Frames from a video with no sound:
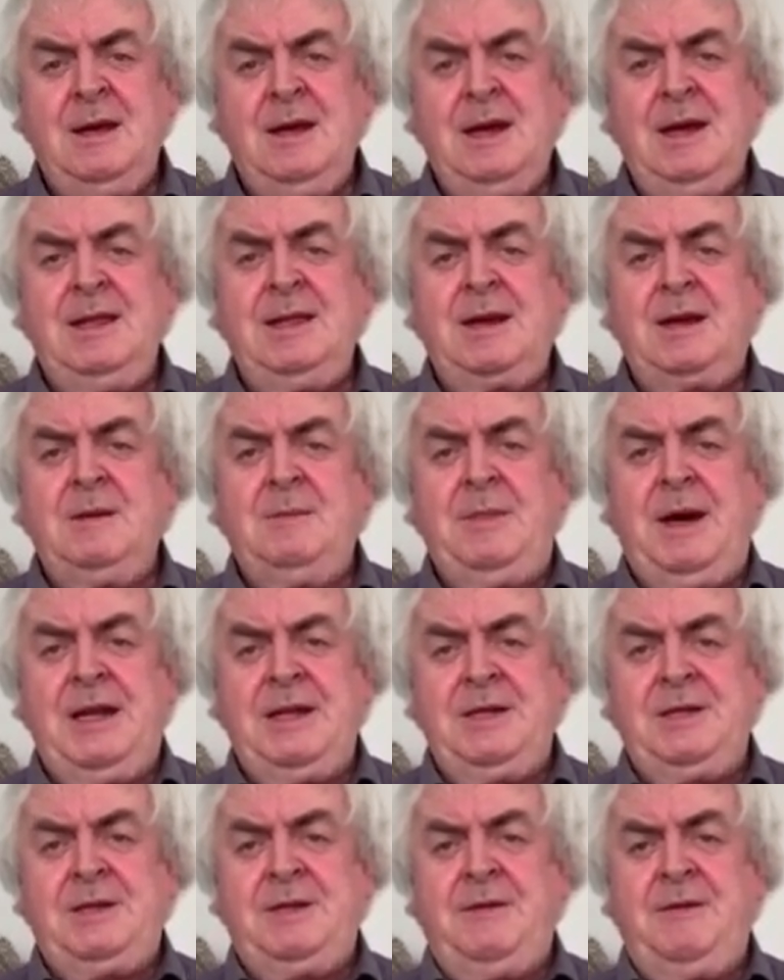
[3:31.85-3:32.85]
in the
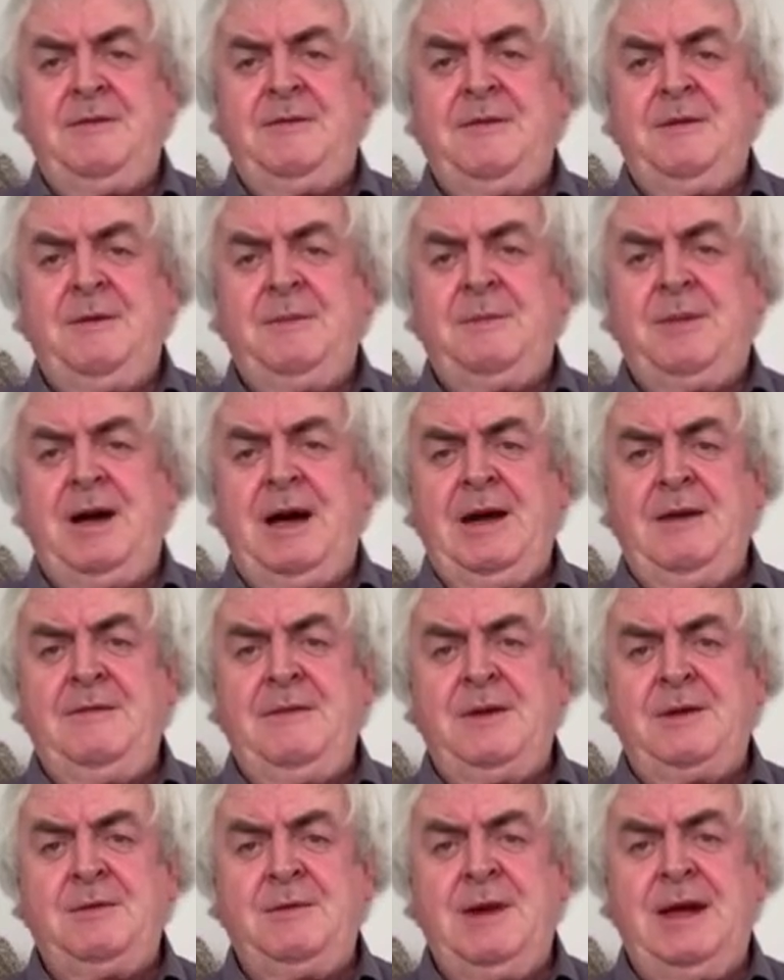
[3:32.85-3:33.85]
competitive
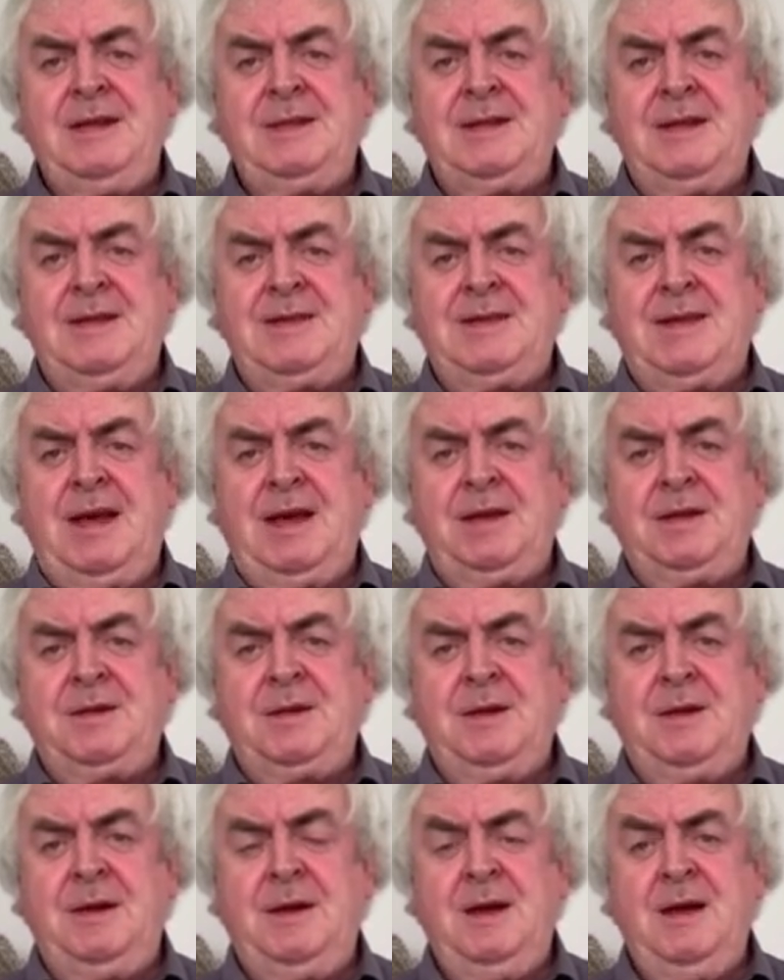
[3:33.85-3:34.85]
private rental
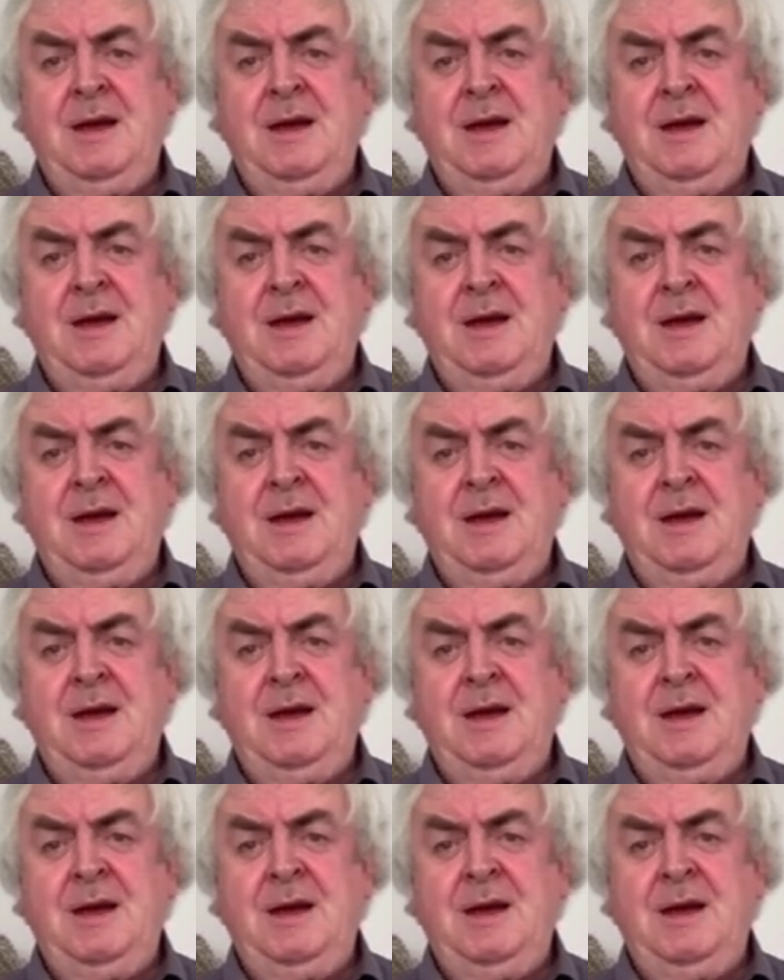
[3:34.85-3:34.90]
sector